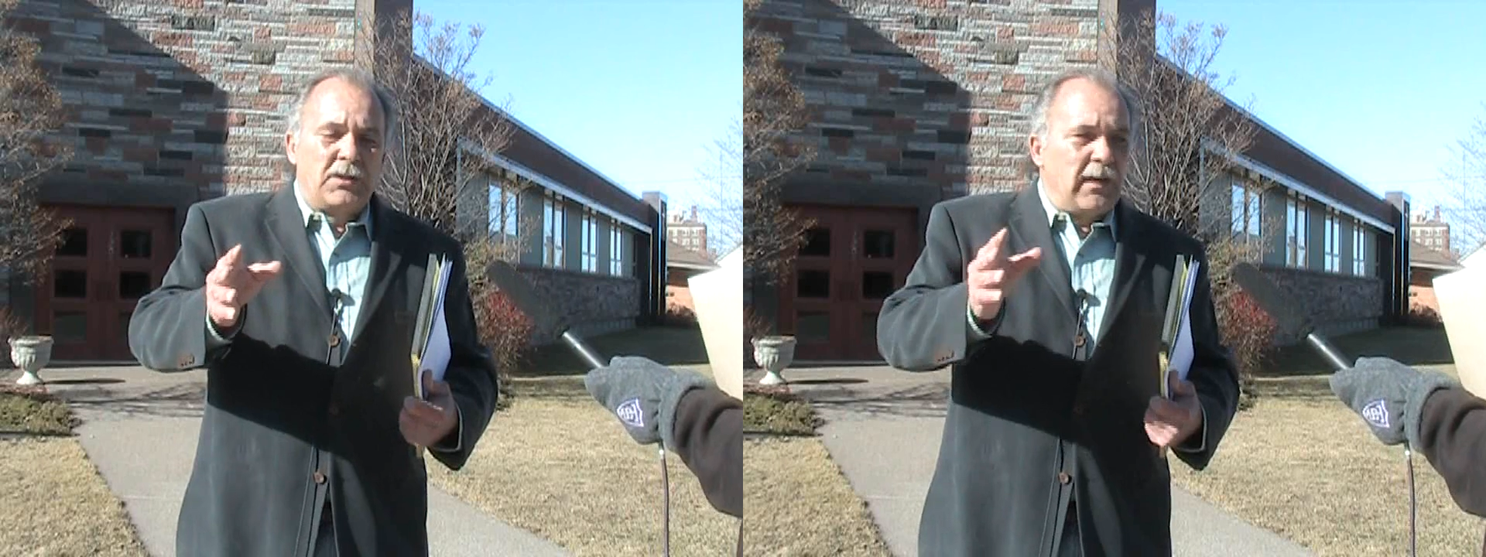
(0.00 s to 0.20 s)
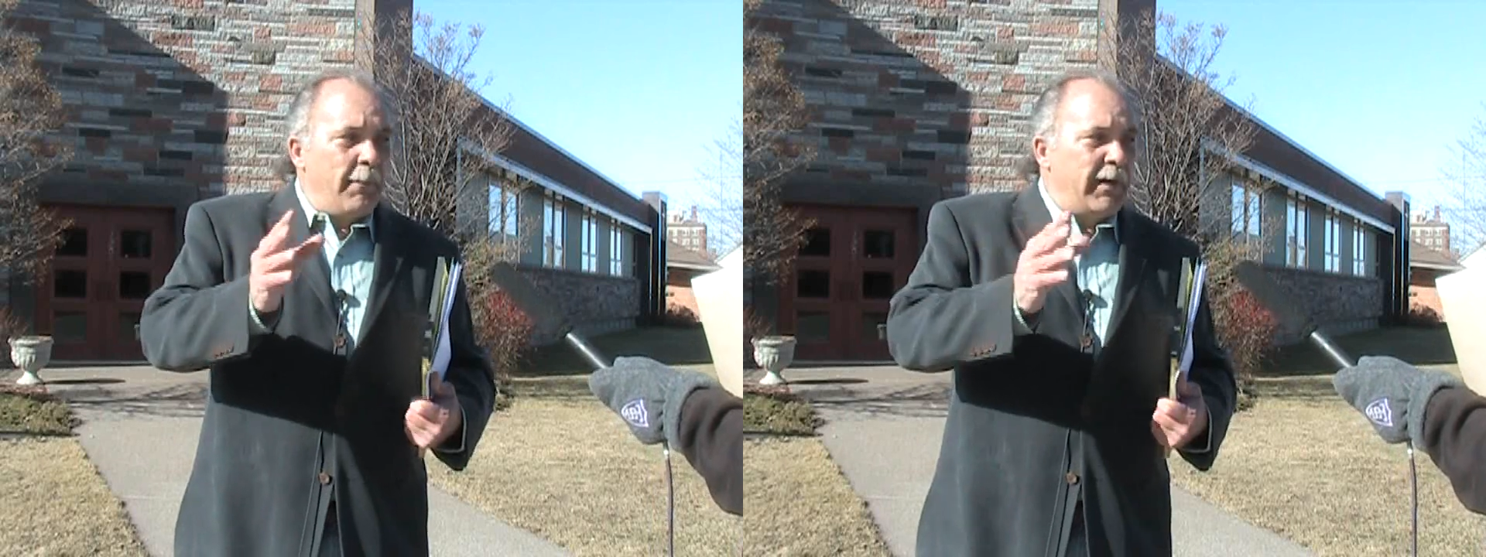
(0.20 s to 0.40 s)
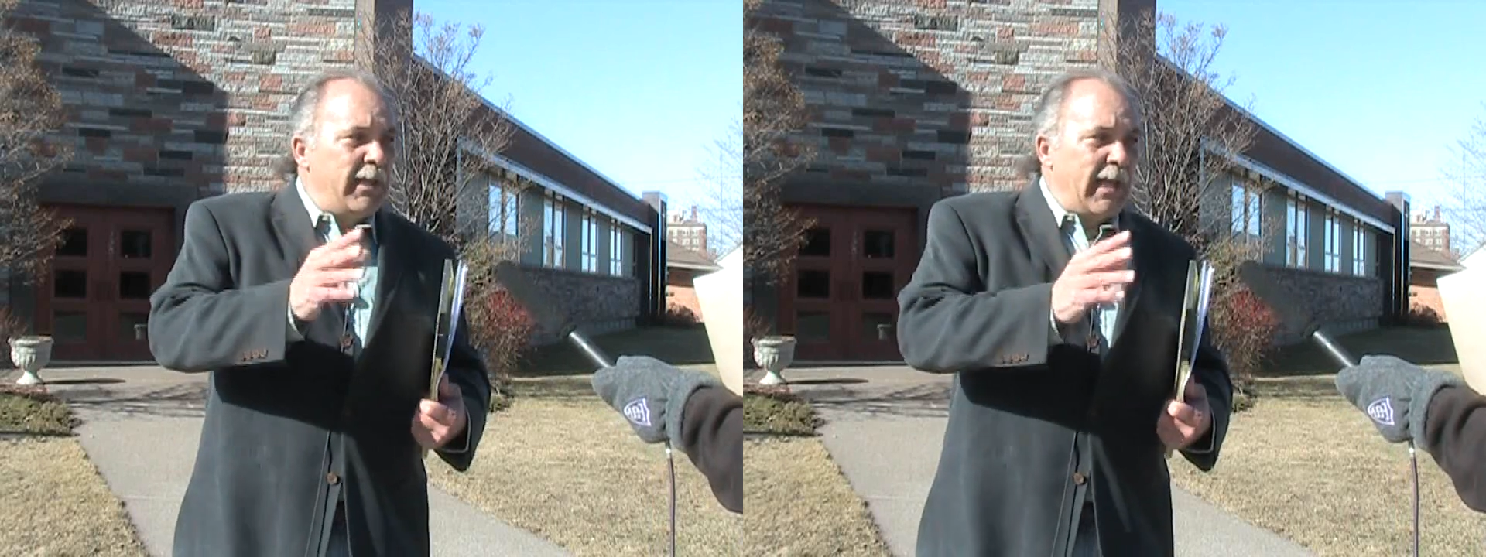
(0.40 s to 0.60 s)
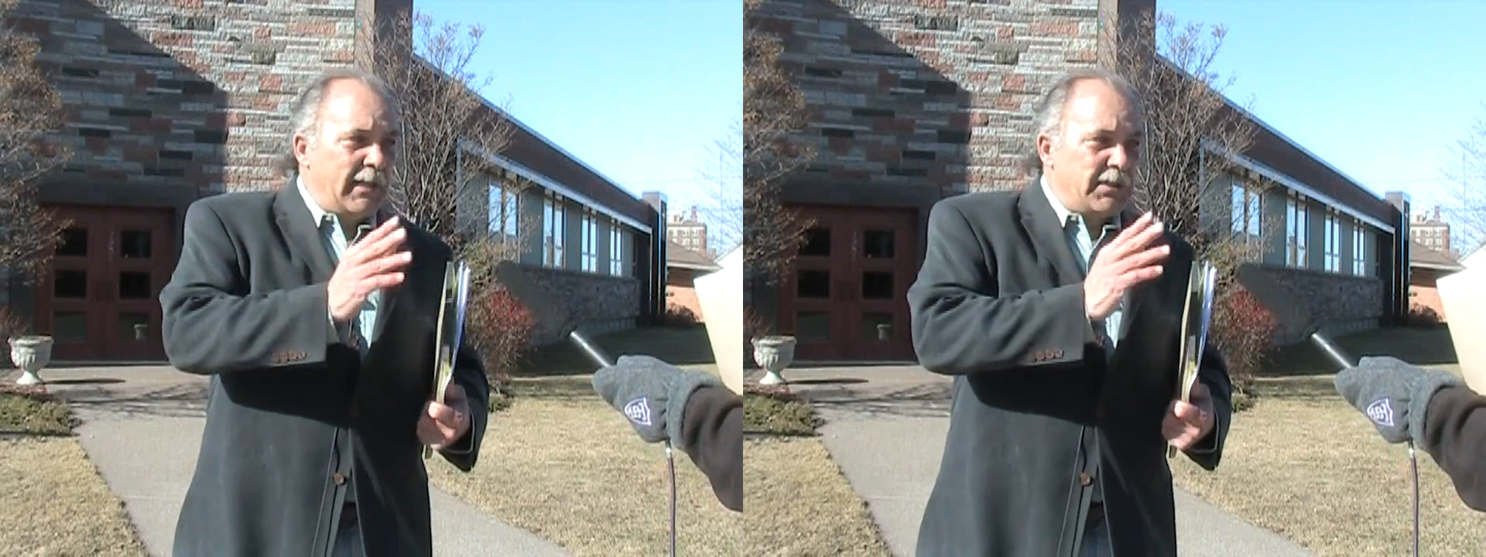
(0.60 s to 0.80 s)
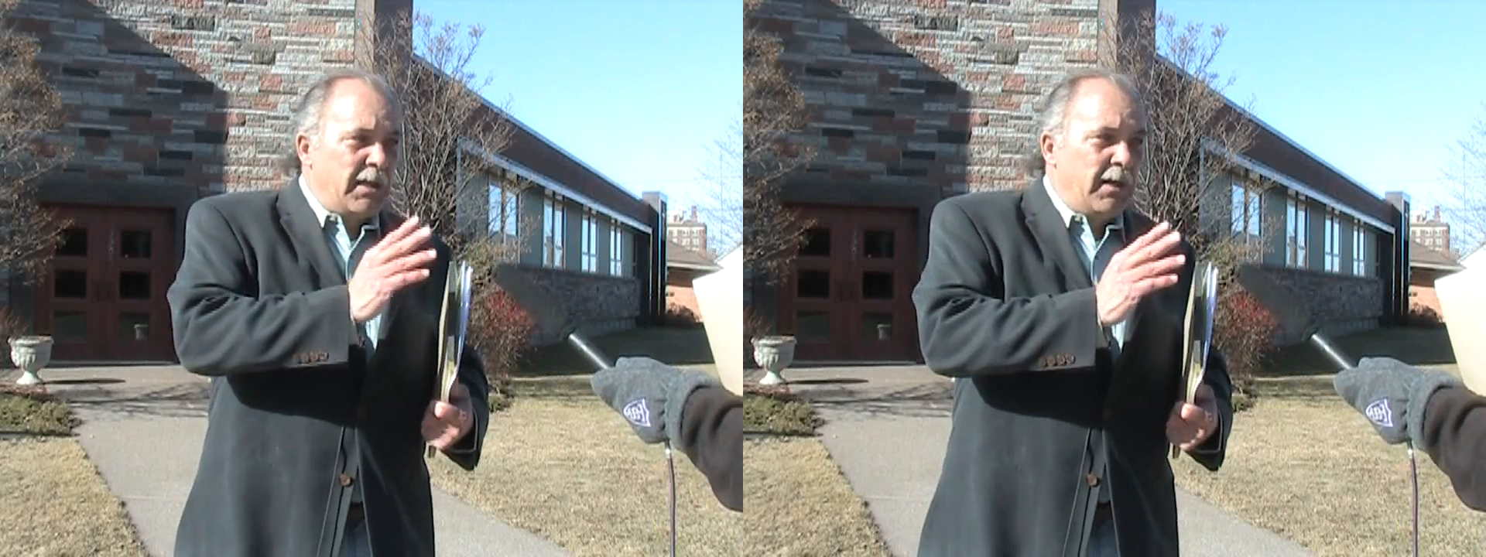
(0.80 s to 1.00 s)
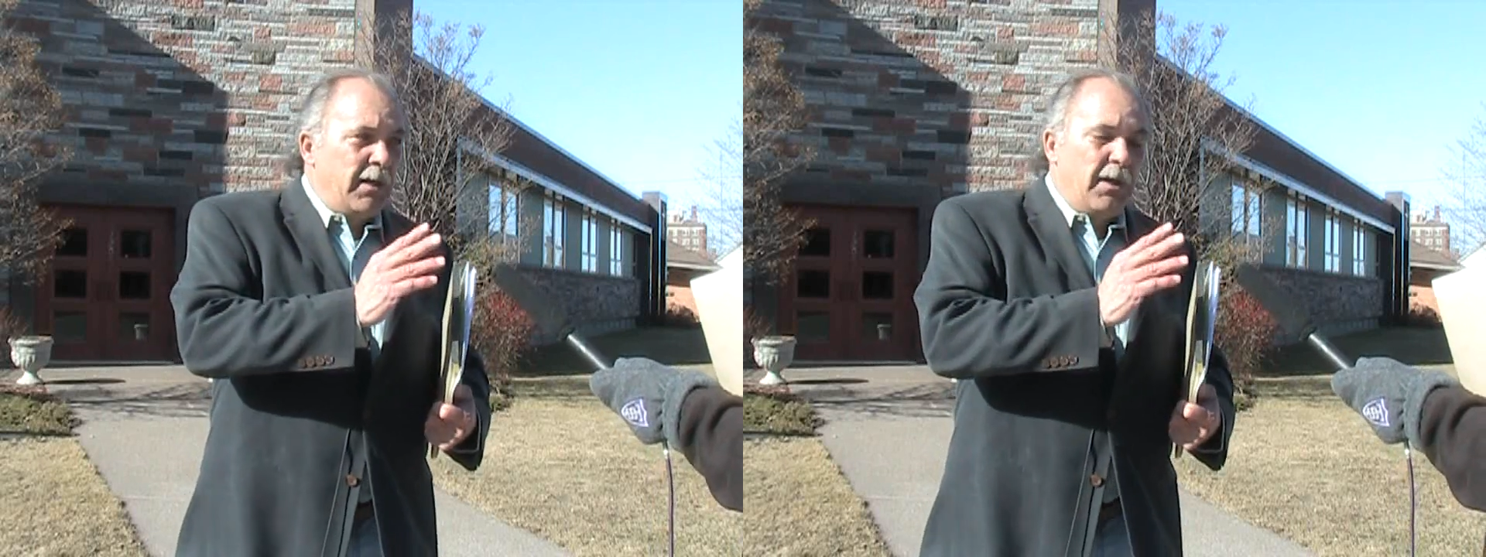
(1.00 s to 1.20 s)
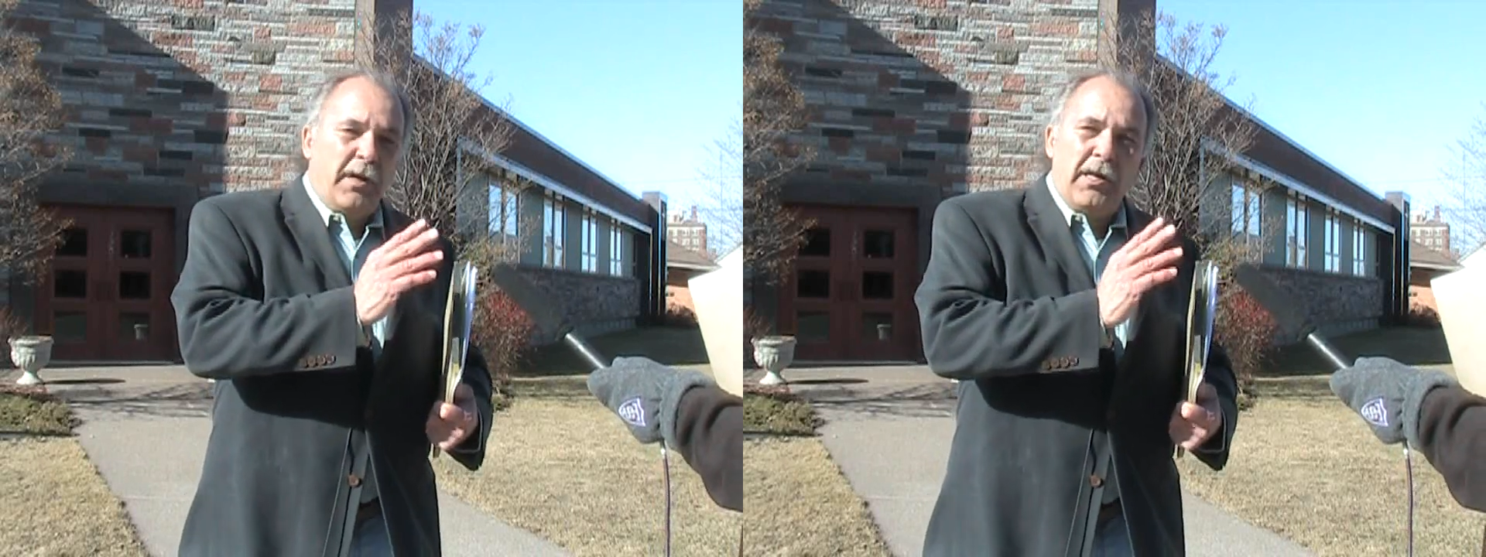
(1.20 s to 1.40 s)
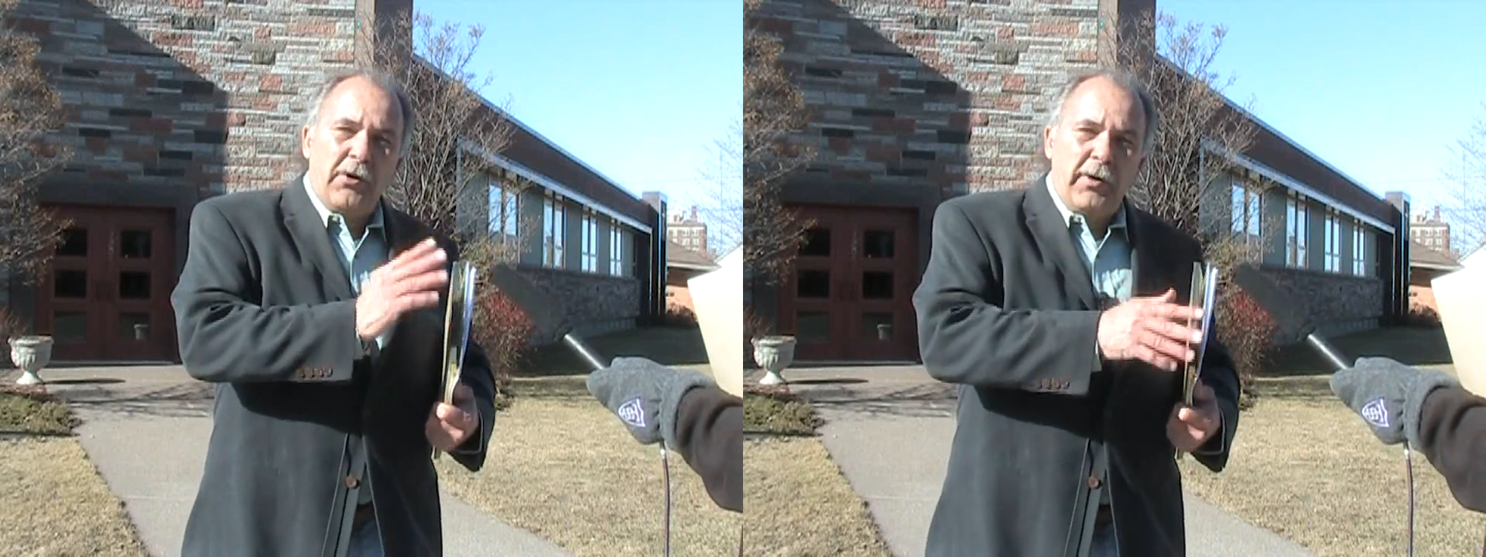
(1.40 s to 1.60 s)
somebody that's
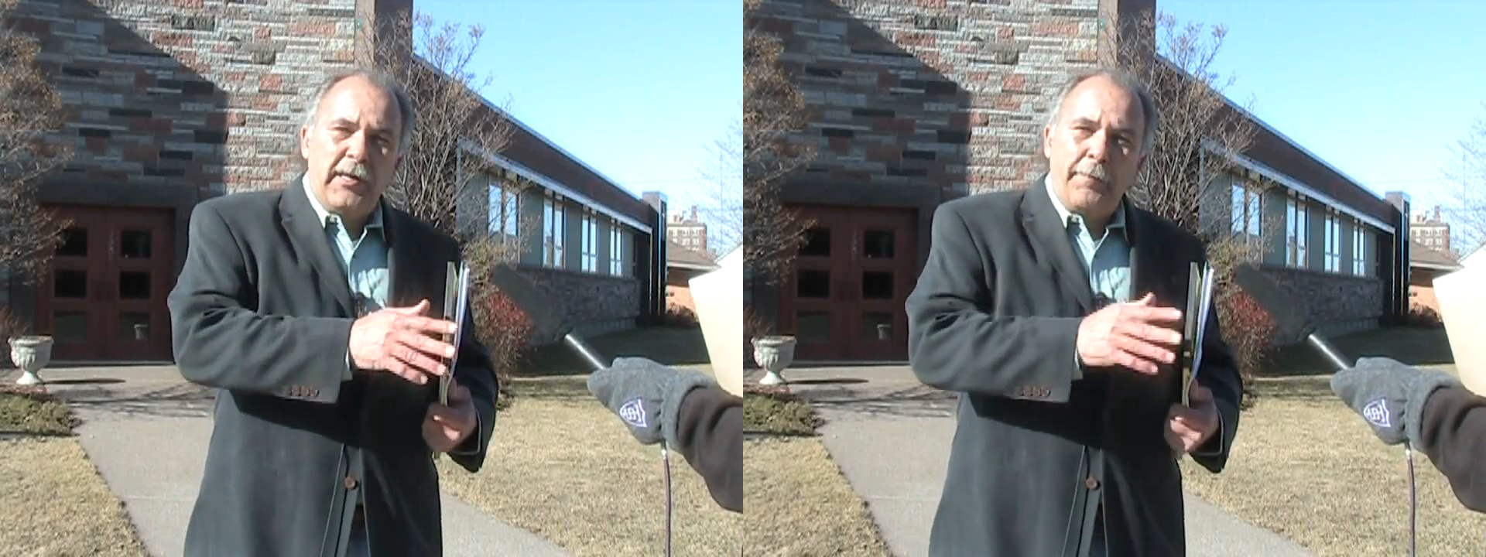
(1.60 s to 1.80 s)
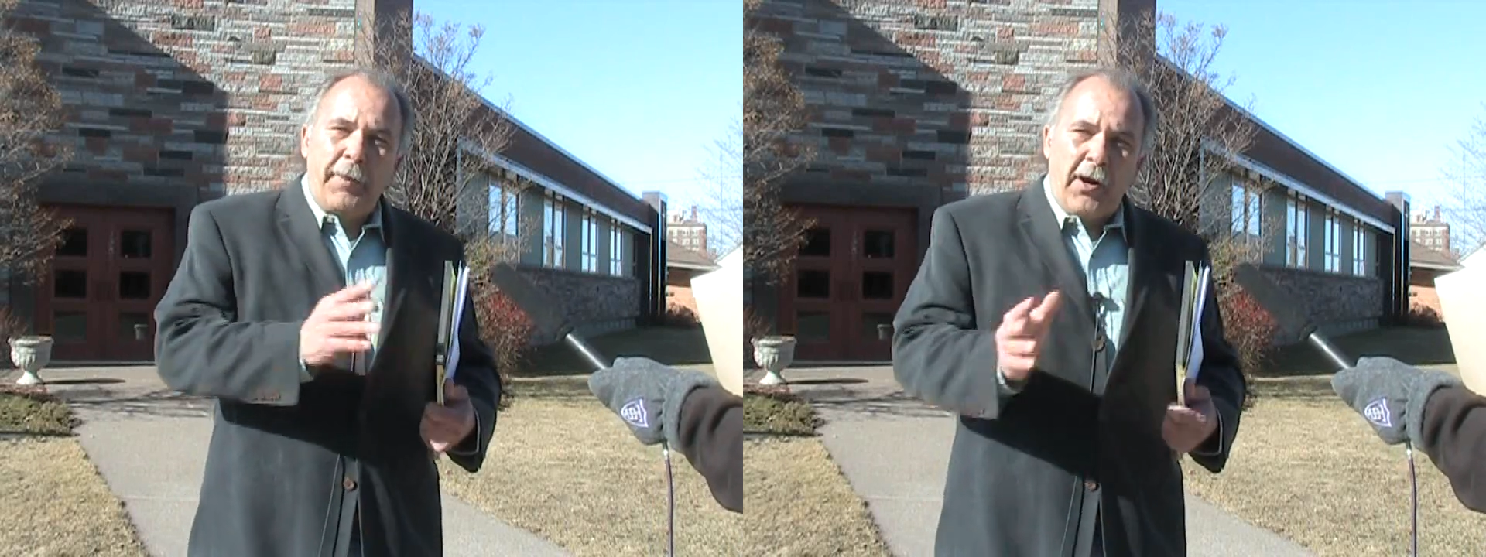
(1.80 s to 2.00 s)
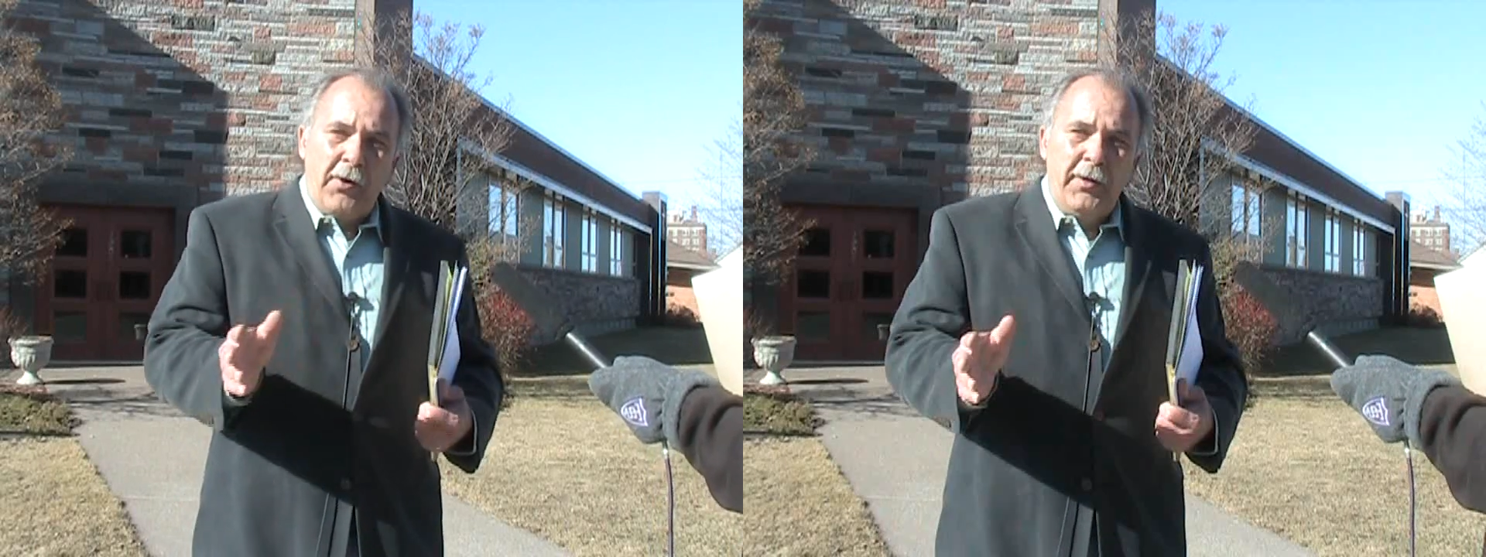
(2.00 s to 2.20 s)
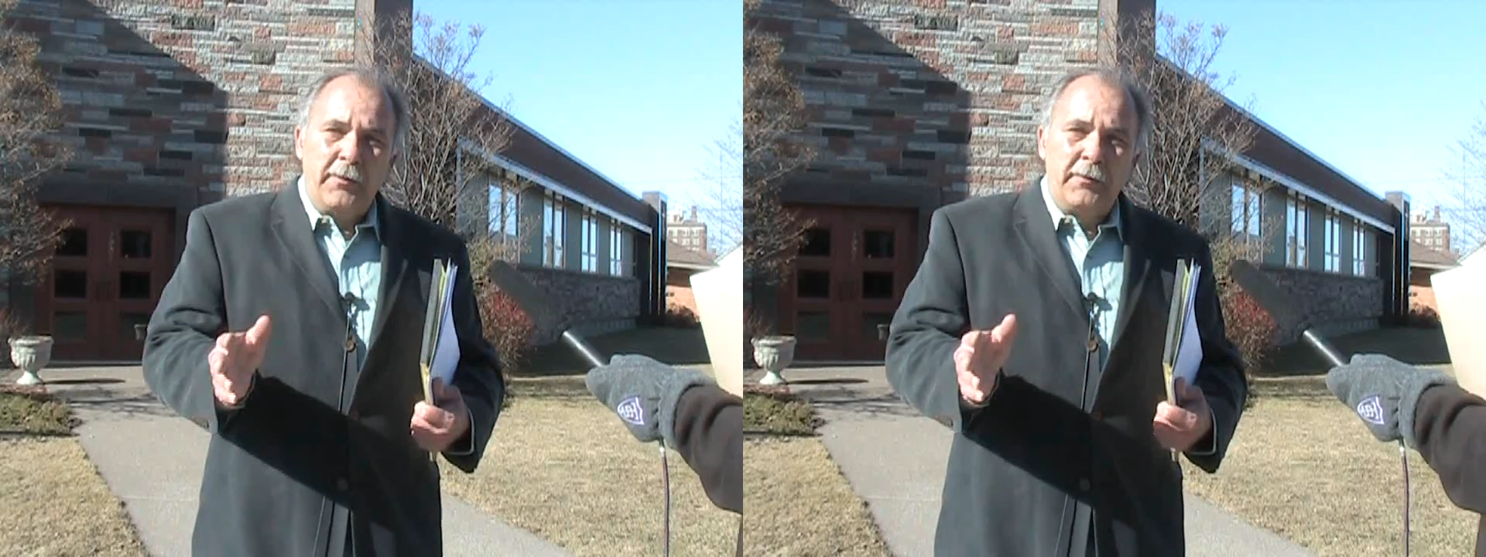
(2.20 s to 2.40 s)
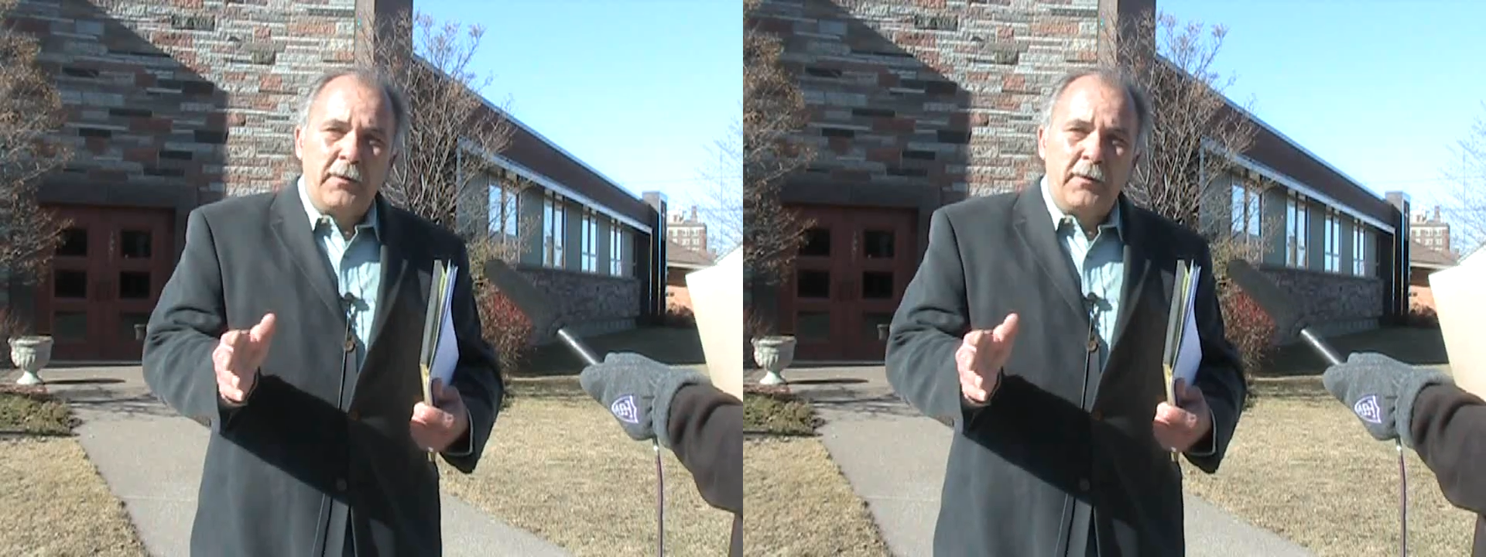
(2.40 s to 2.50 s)
hearing impaired